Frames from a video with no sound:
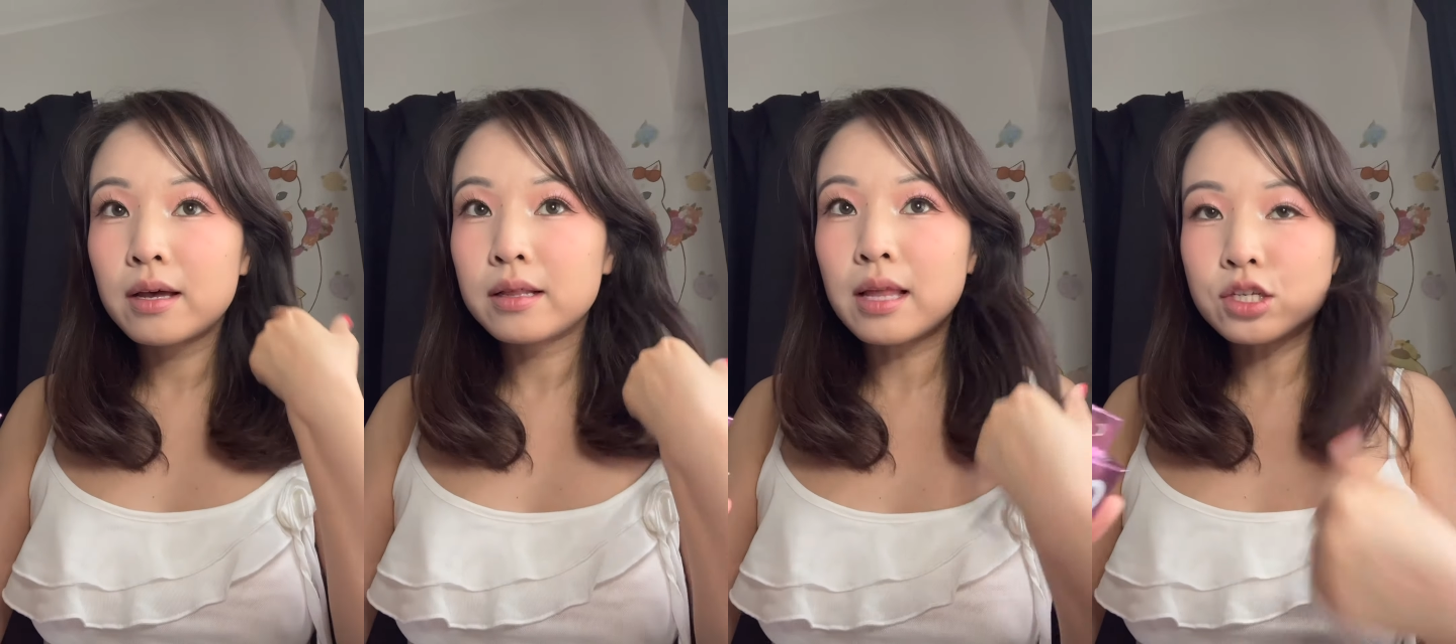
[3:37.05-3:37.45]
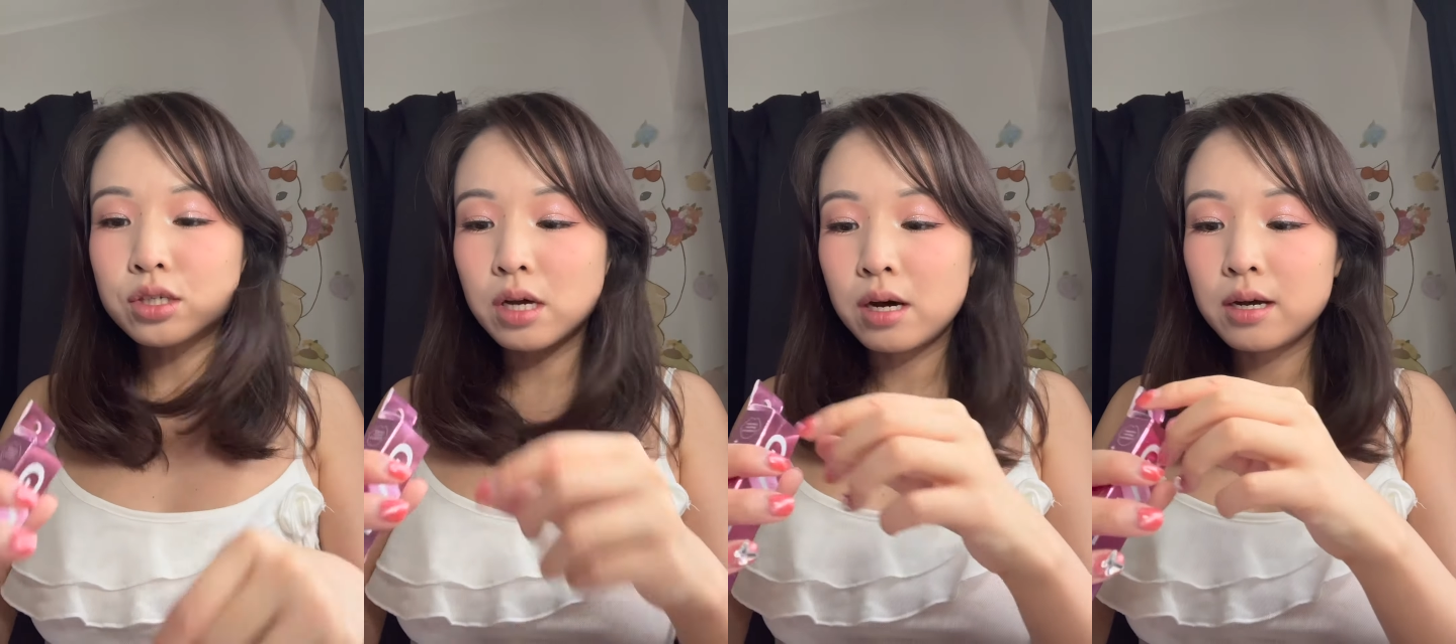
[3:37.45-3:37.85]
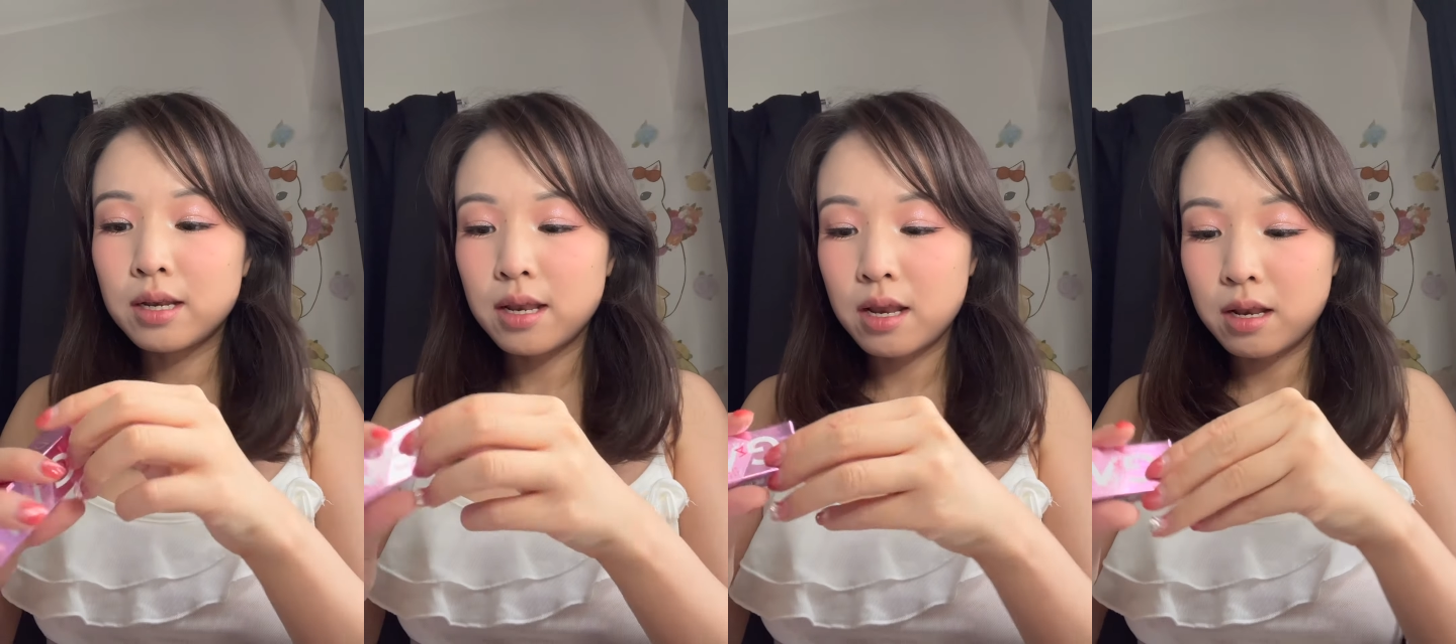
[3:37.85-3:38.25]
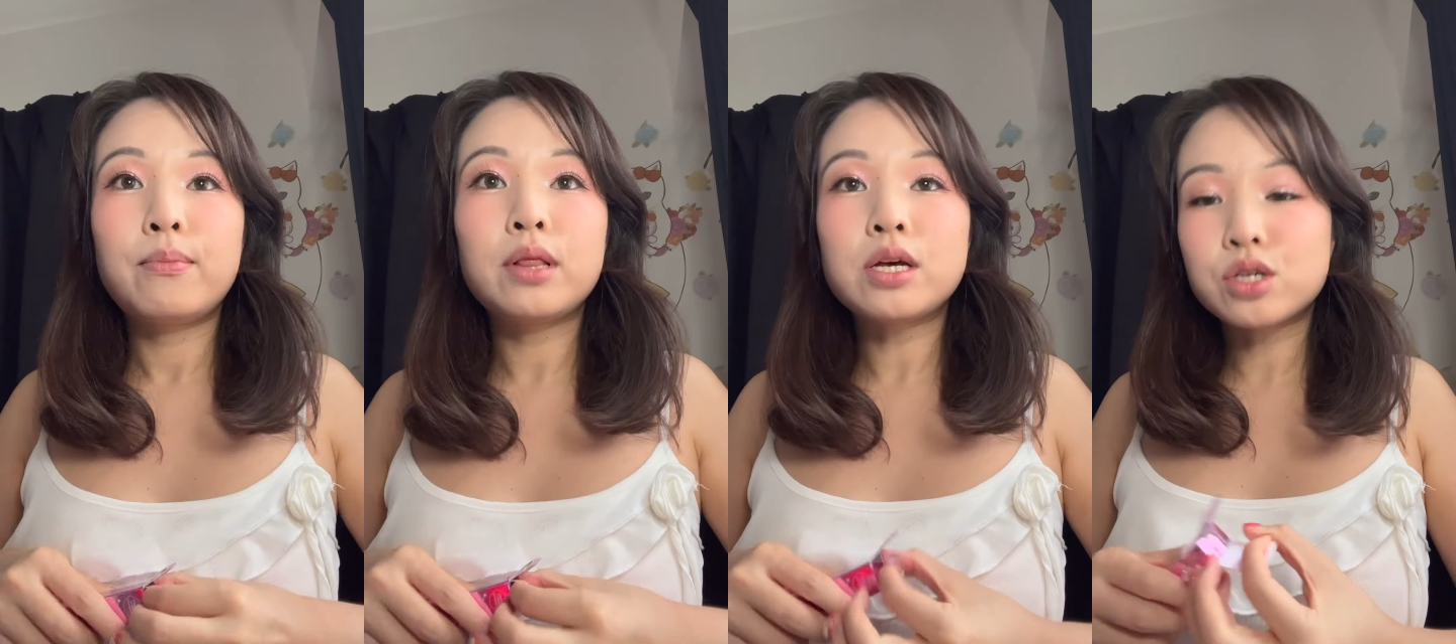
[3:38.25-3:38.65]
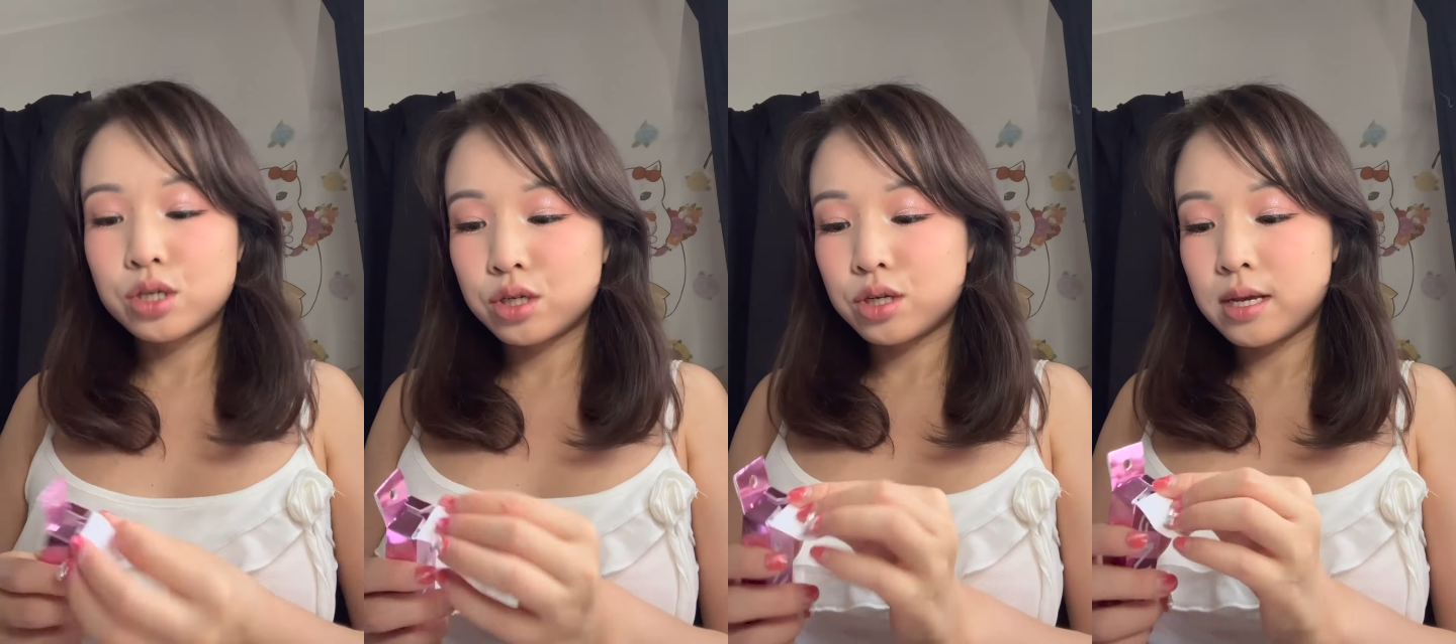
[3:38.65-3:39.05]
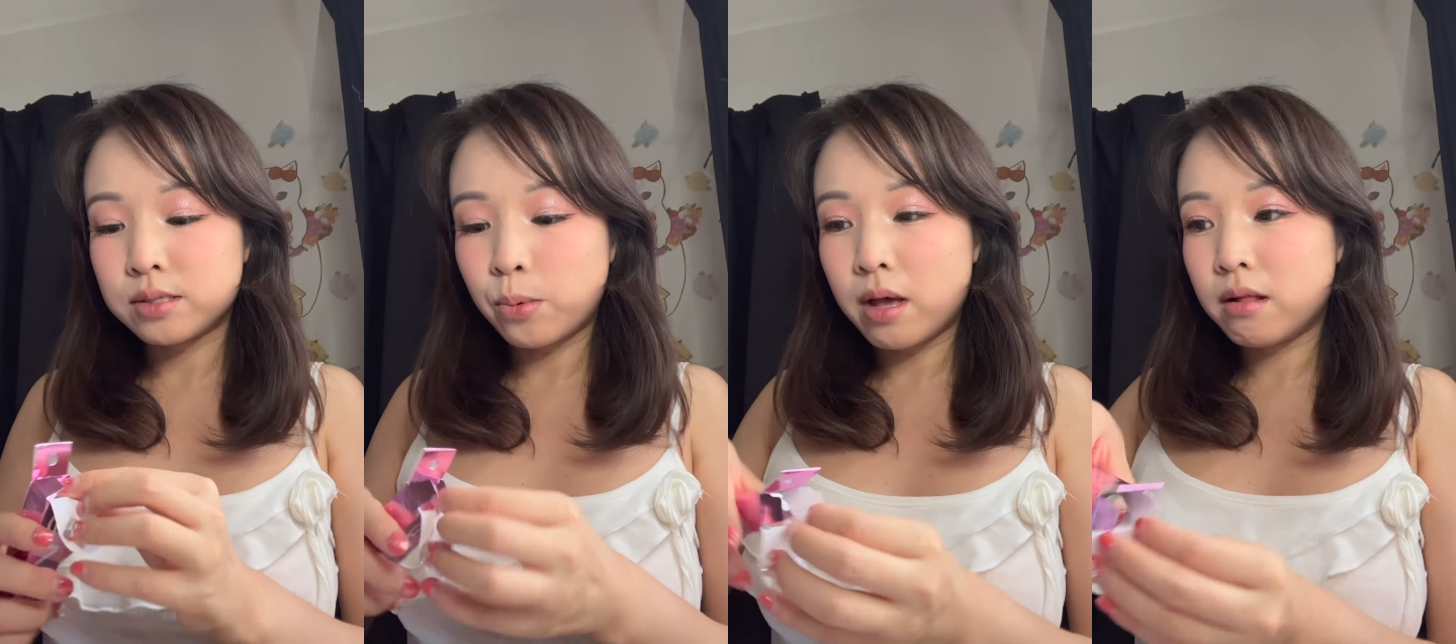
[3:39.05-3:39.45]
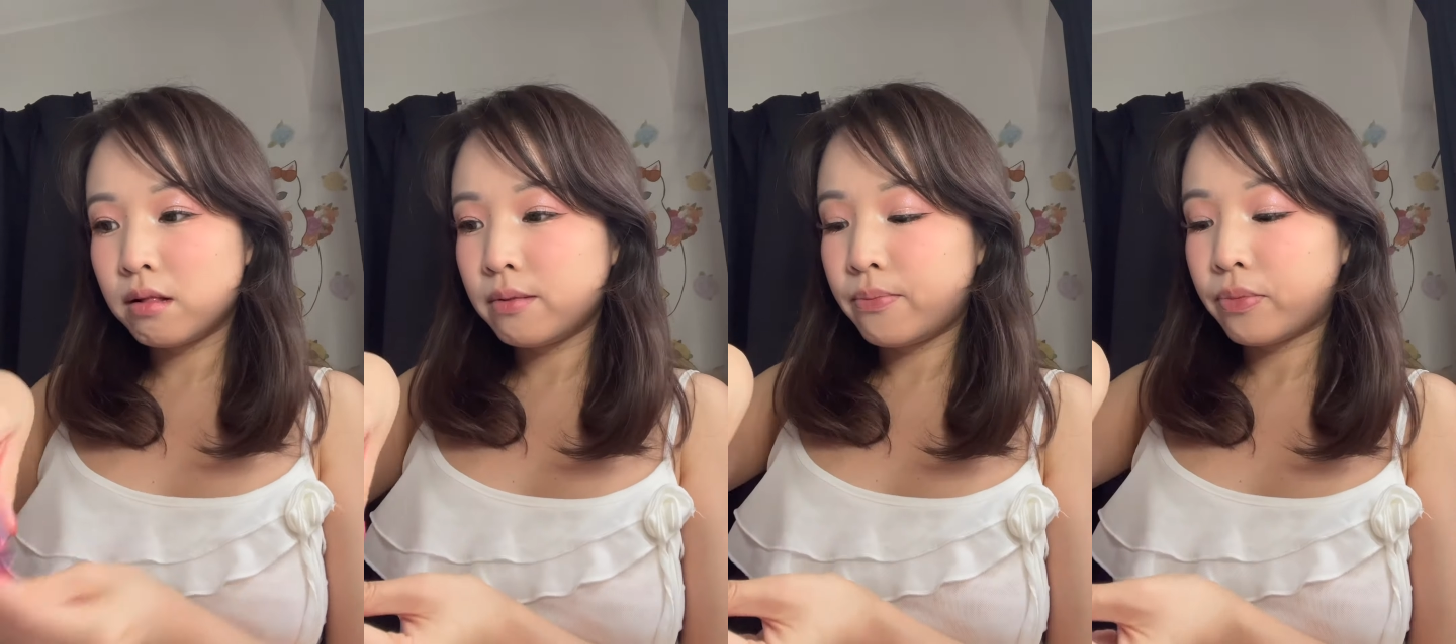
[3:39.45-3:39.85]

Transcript: lashes on, blush as well,